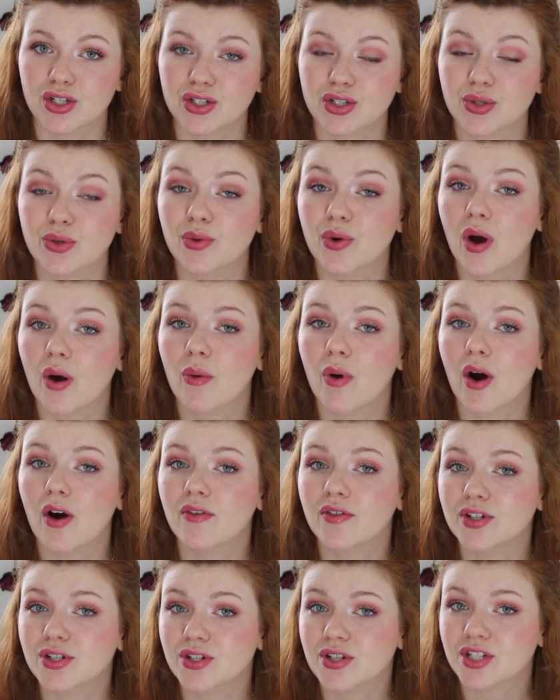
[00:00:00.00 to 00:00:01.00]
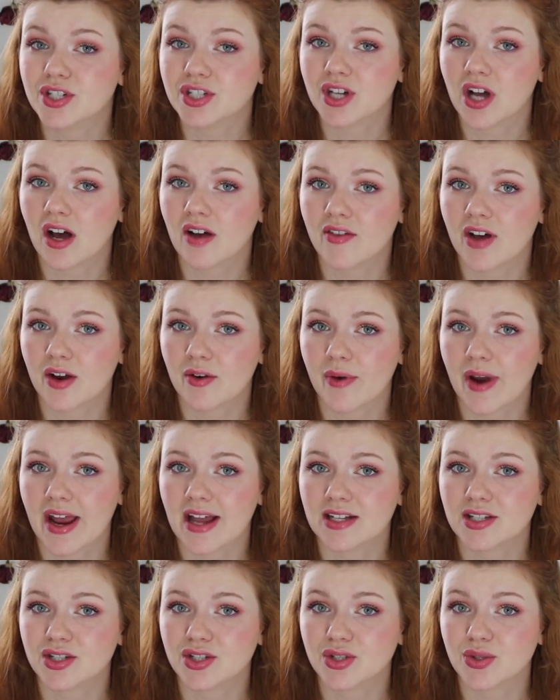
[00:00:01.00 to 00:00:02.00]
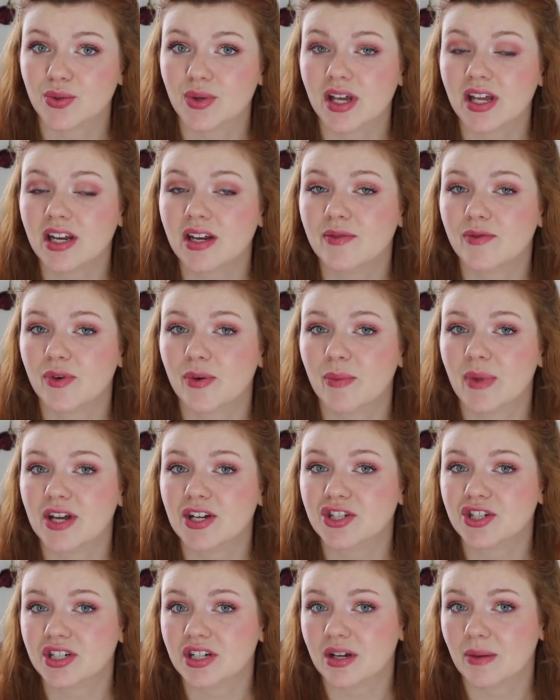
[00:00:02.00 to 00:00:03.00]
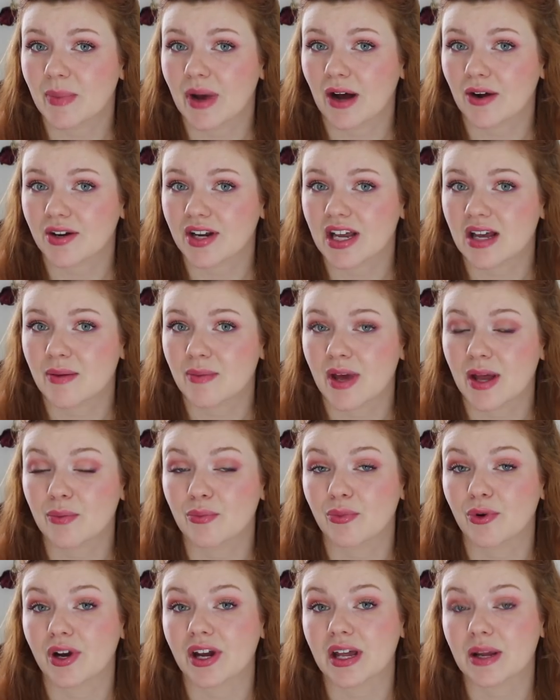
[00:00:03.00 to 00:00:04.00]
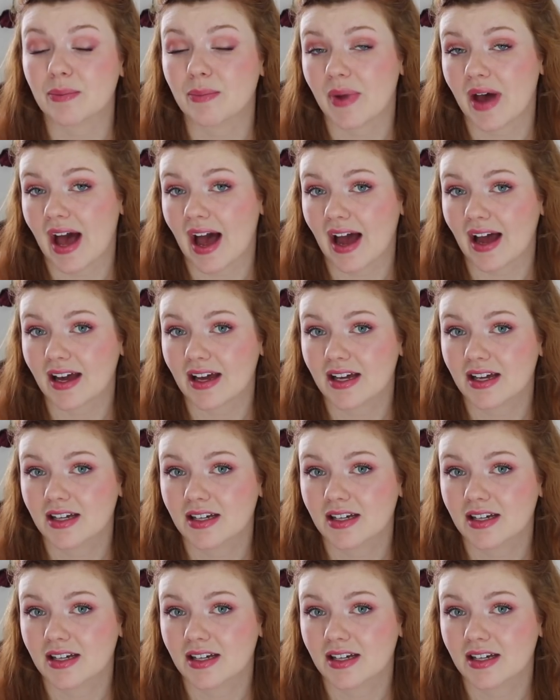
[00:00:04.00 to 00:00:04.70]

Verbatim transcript: to go over to the Shah of Iran's to get information about him and bring it back.